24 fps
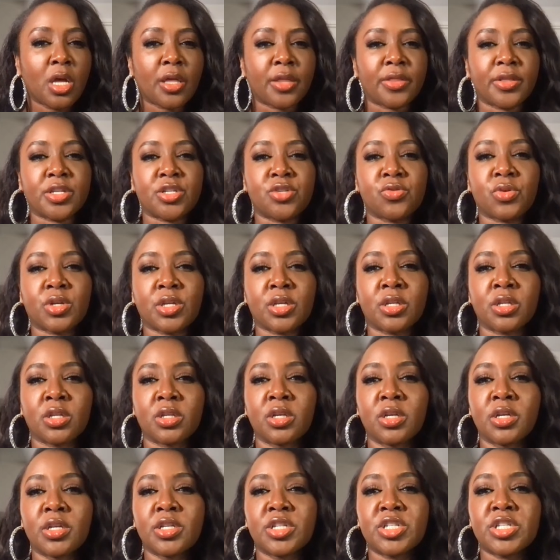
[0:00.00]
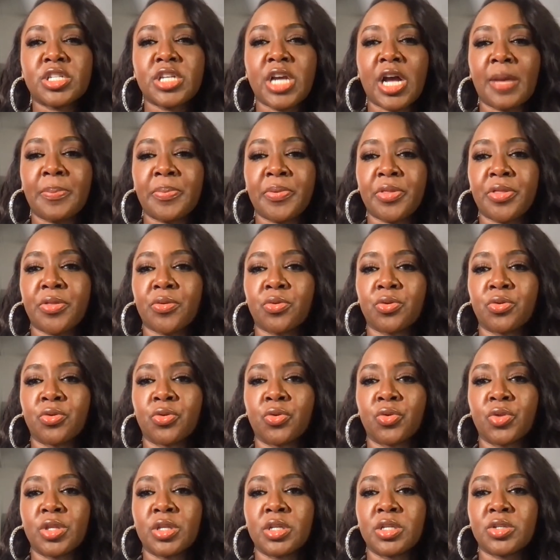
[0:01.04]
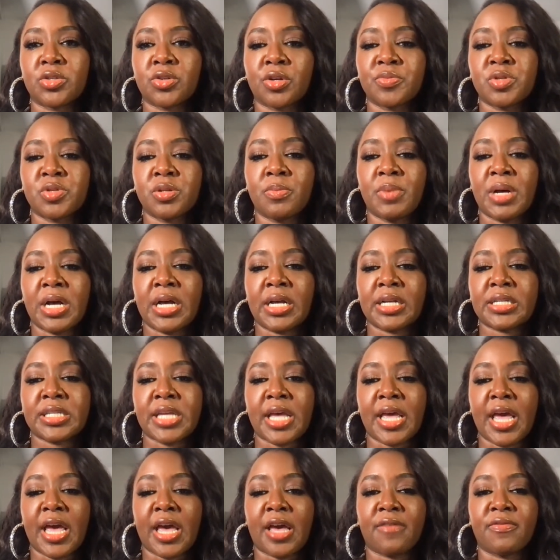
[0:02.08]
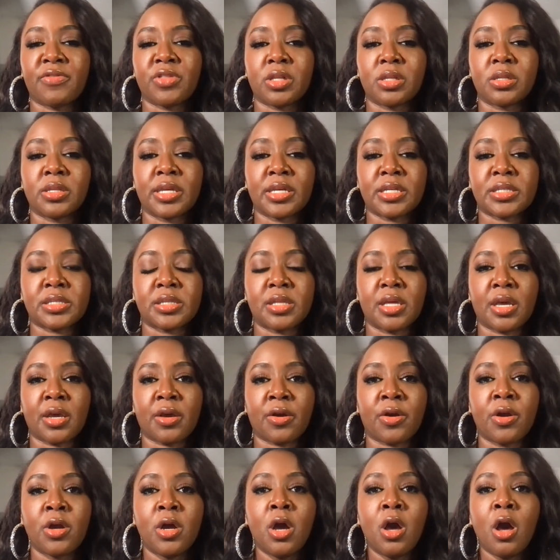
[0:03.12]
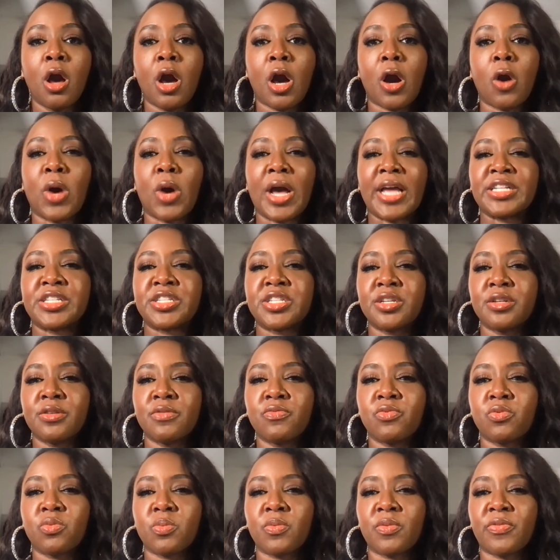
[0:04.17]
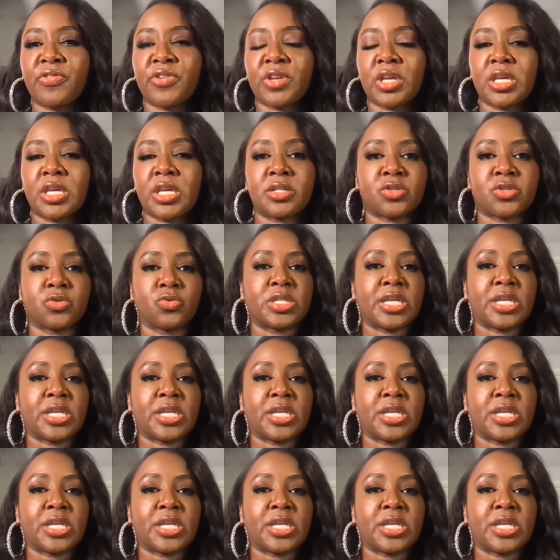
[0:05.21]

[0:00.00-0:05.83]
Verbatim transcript: that you can shop through the description box. I have the links there. Oh, I did forget to